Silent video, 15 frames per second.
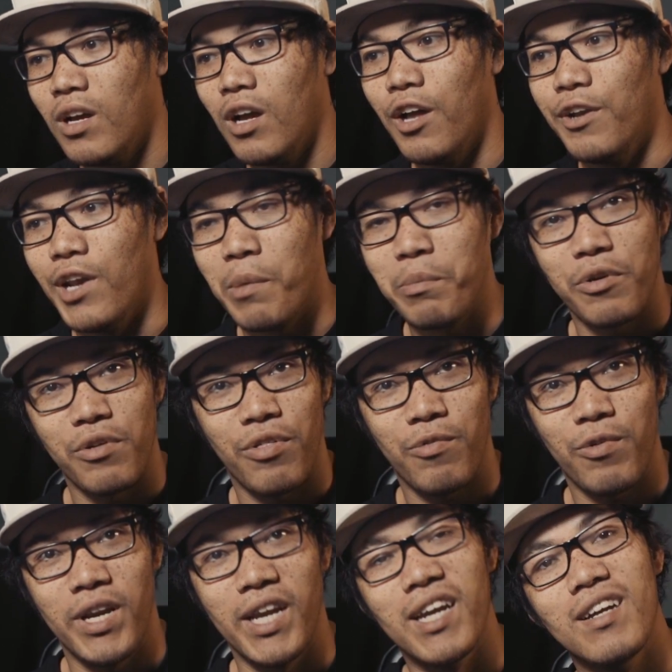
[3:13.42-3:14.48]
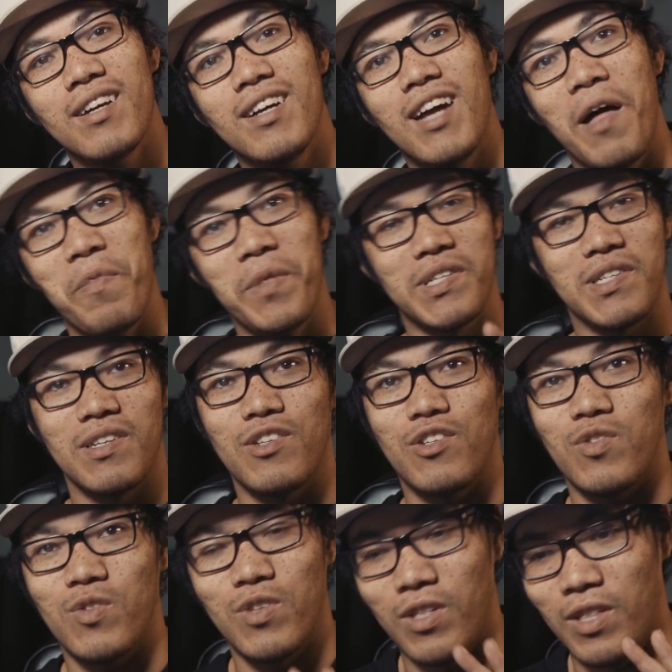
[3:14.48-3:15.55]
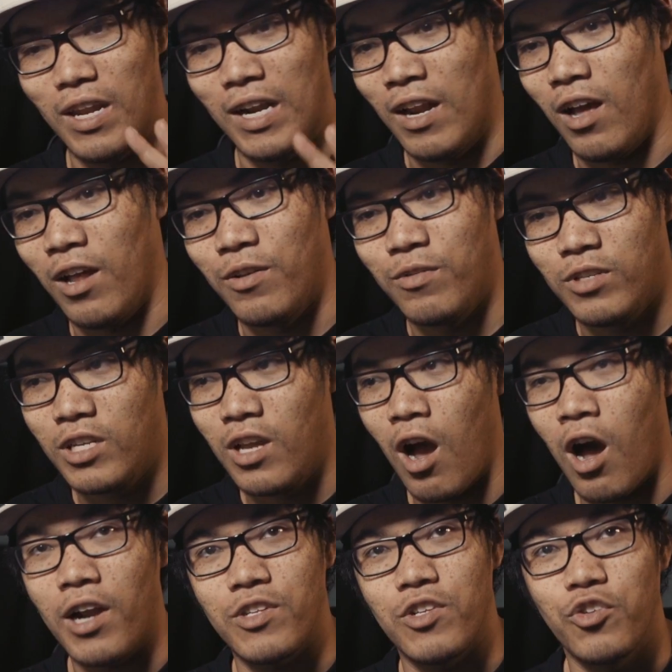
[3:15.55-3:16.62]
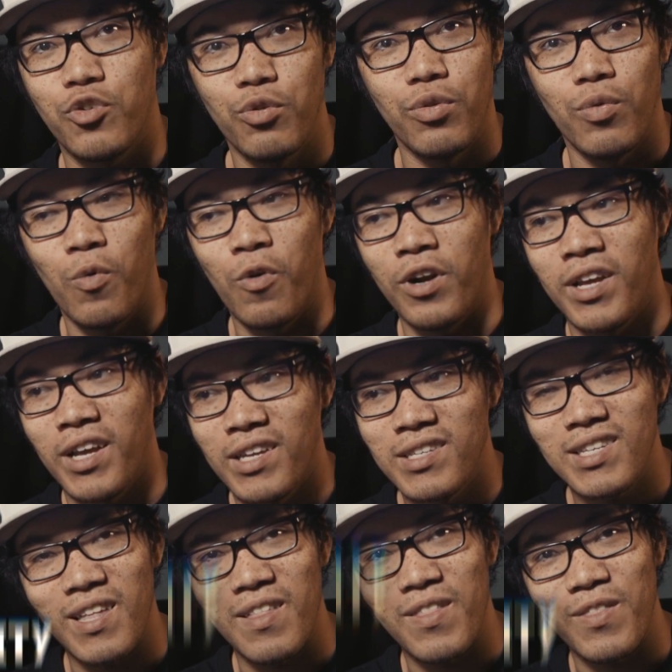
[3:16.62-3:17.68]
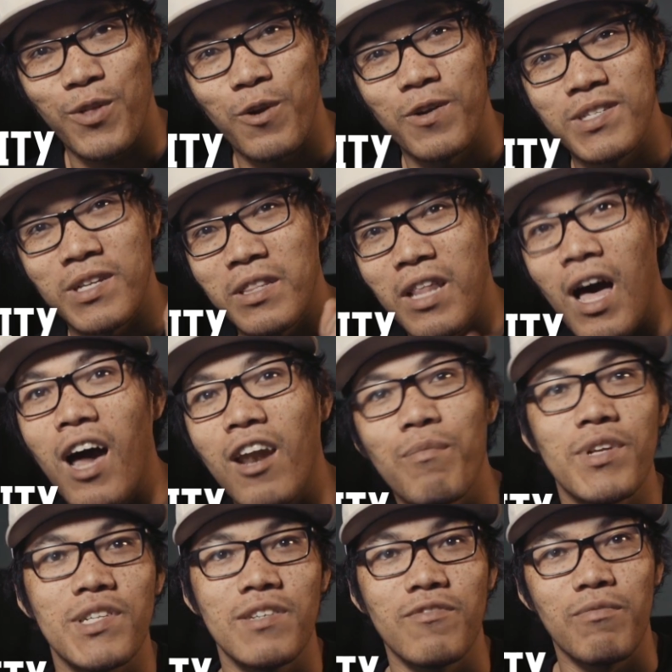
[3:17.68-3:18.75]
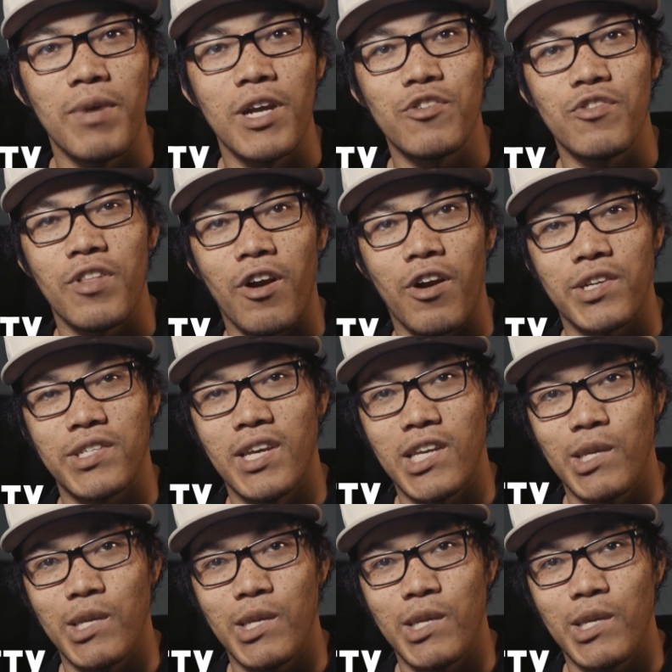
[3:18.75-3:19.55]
Number 3, and this is honest to truth warning, is that there is a lot of misinformation in the RX8